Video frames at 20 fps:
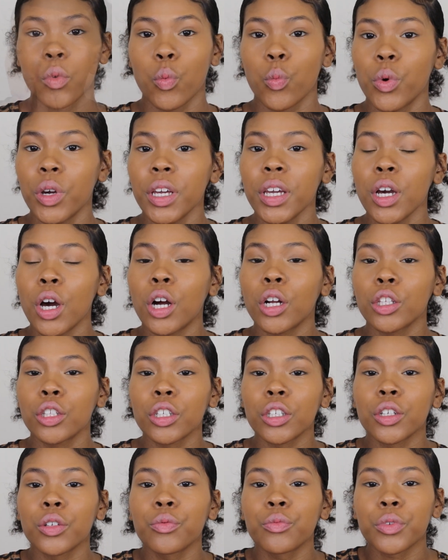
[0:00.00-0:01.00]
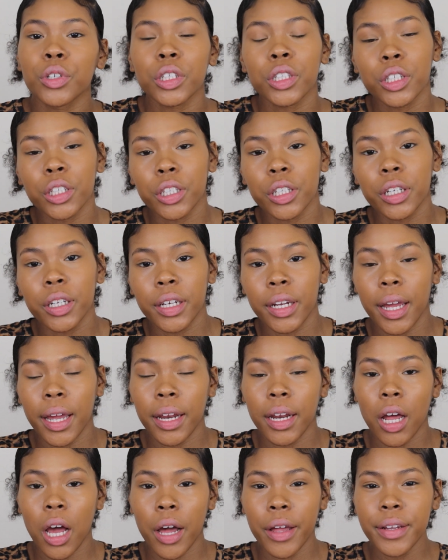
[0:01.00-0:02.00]
We are looking really good,
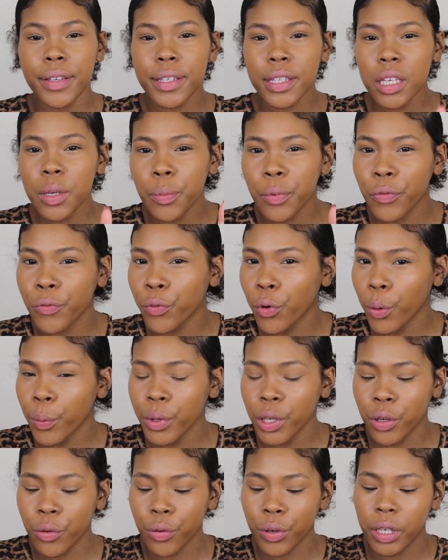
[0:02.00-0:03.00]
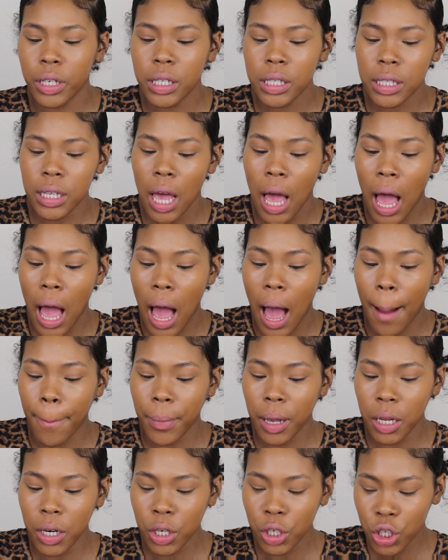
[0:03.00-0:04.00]
and honestly, before we crease,
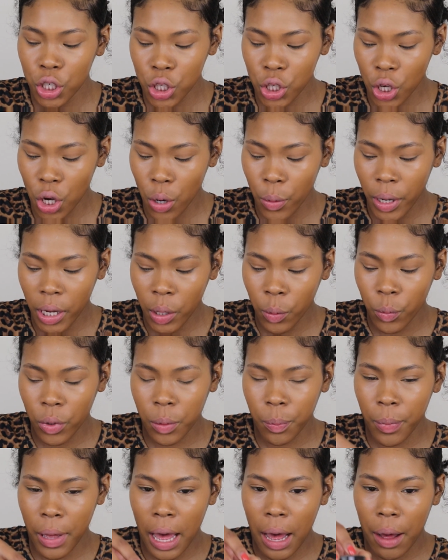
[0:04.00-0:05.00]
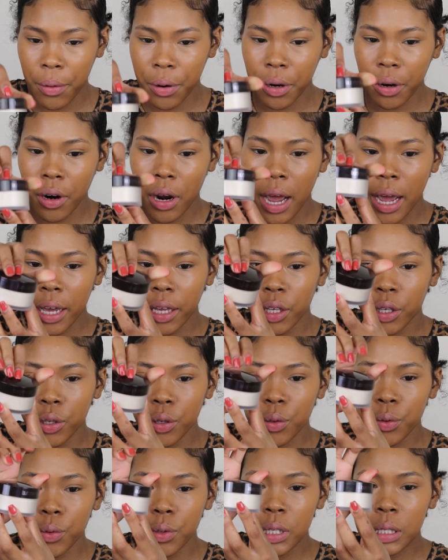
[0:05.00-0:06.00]
I'm gonna just go in with powder. I
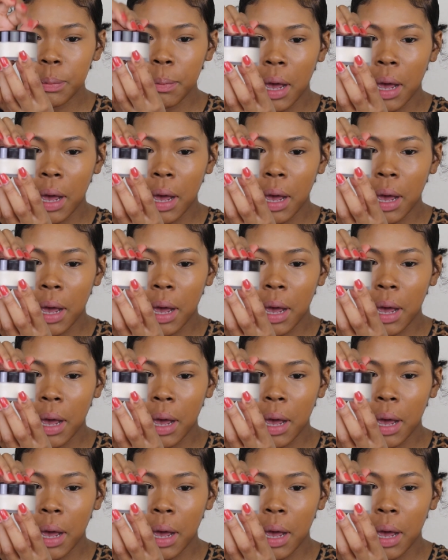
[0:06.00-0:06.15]
use